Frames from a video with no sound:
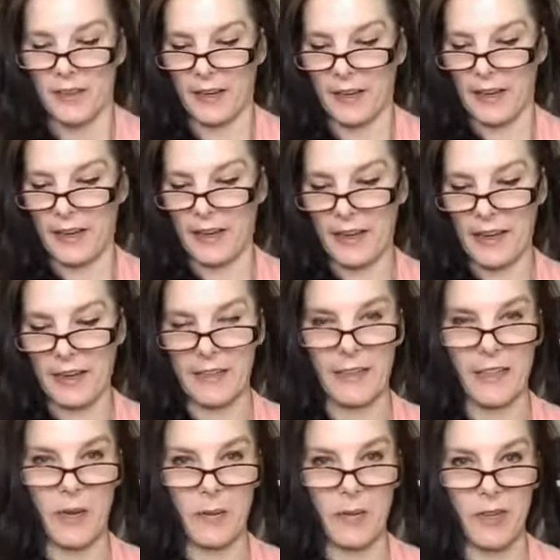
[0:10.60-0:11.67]
And
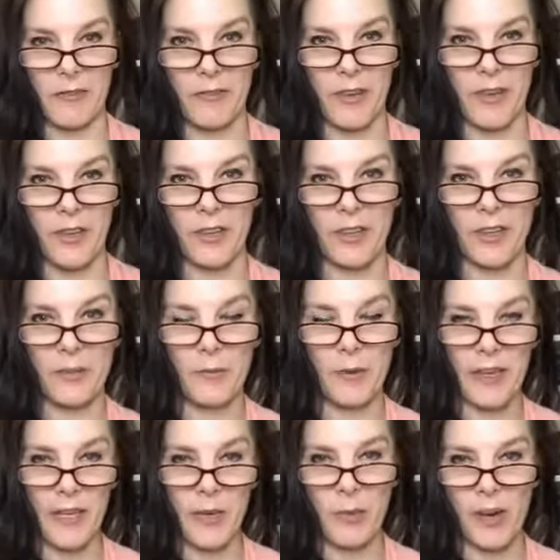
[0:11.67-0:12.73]
I'm here for the
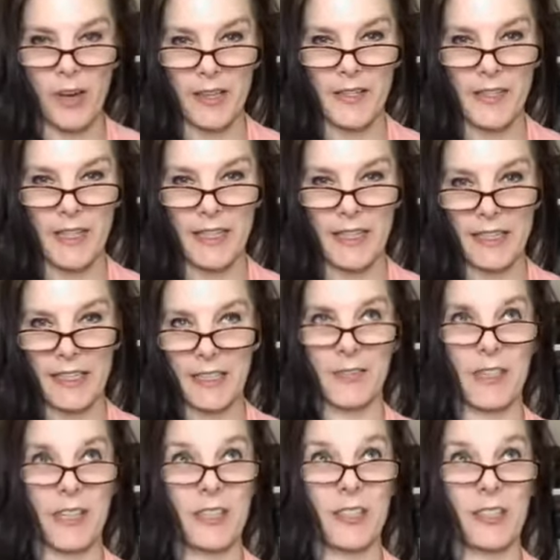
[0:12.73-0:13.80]
Reiki Box Kinetic
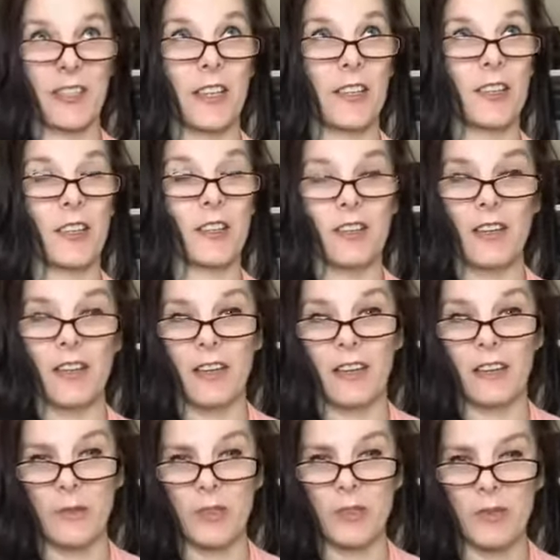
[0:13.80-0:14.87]
Divination session.
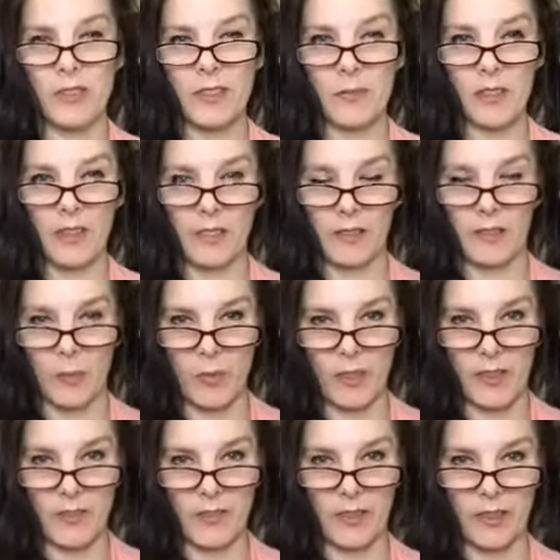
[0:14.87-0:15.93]
We're doing something a little bit
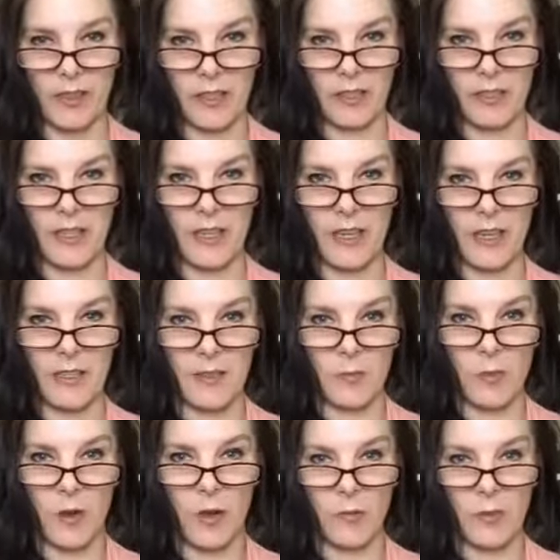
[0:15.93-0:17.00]
differently today as
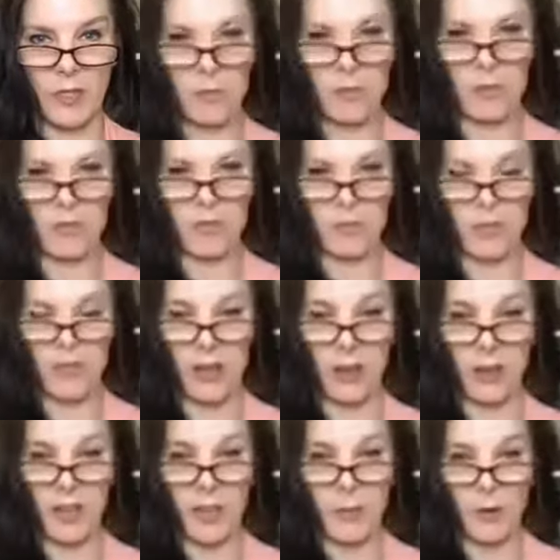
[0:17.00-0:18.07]
well because we're going to be
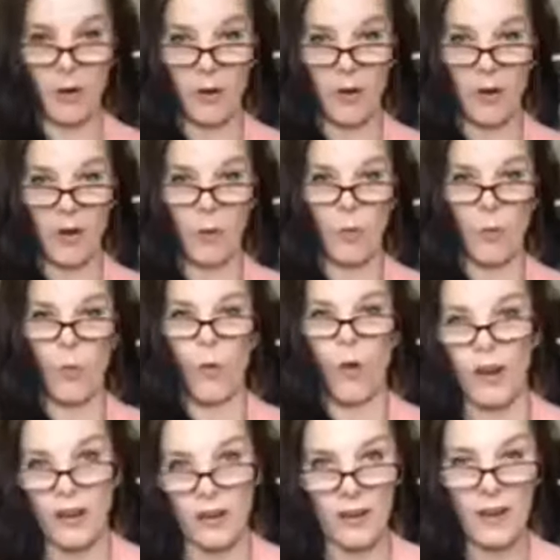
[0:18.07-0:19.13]
talking about
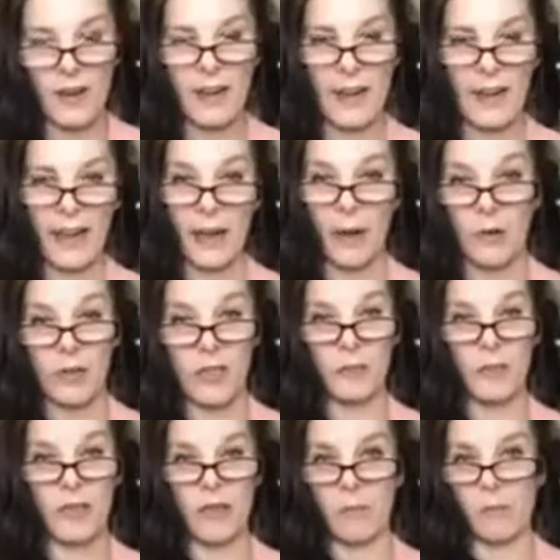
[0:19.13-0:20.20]
water
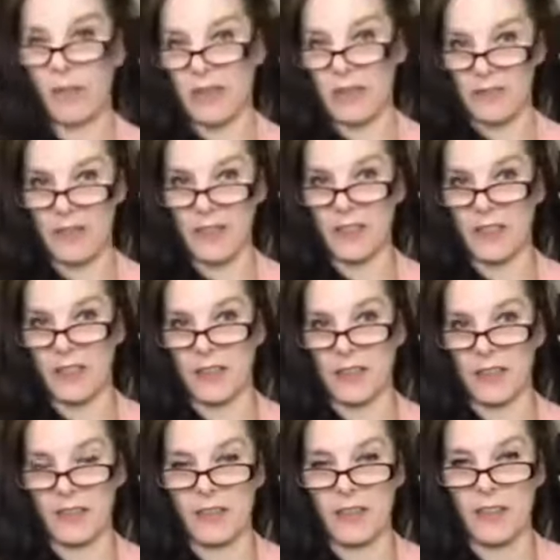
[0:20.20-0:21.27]
alchemy
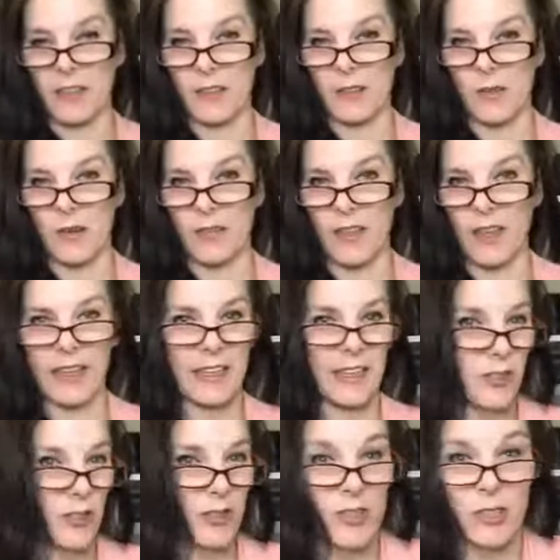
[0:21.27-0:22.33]
manifesting. So if that
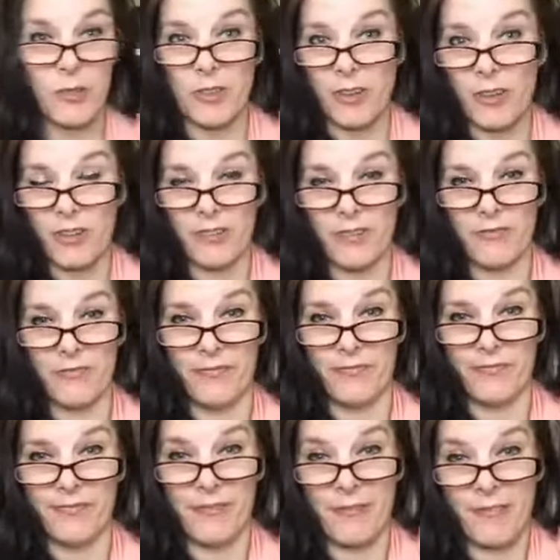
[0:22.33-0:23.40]
interests you at all,
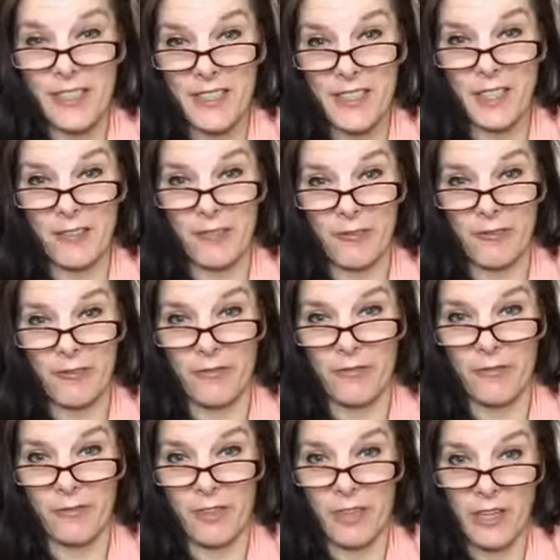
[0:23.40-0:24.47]
free stuff,
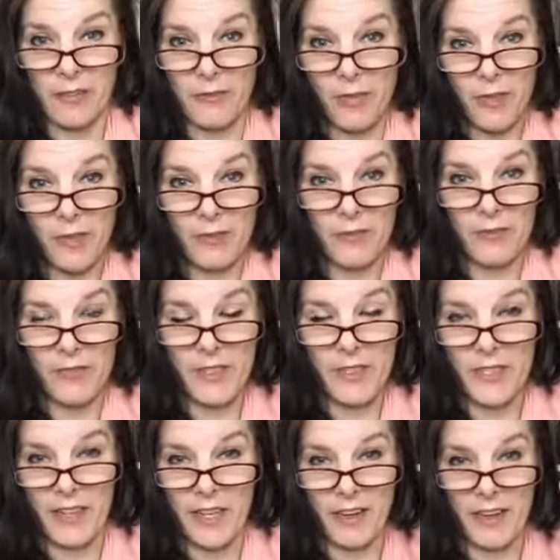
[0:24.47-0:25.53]
free info,
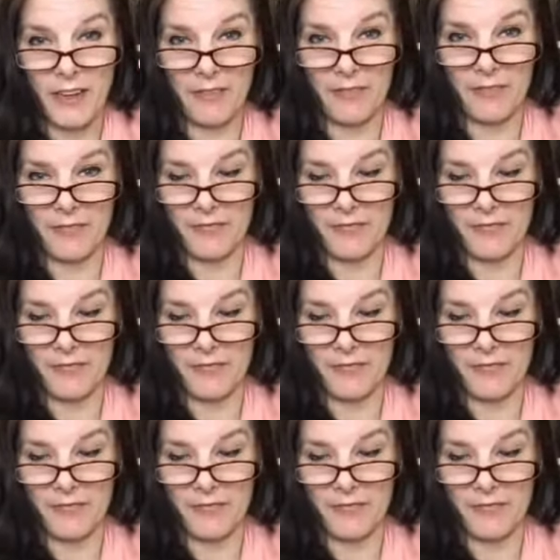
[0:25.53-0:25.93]
stick around.